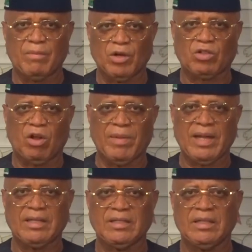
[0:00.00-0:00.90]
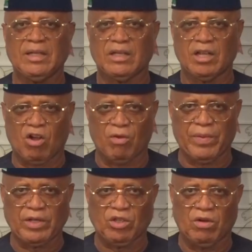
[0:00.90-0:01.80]
I must commend the
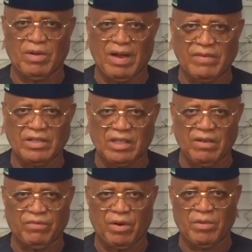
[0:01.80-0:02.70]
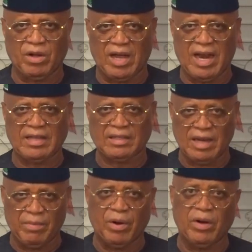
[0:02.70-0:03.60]
cooperation we have received from the
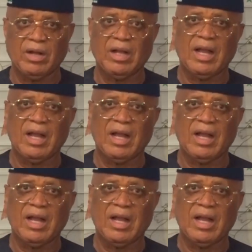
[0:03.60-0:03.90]
organized labor,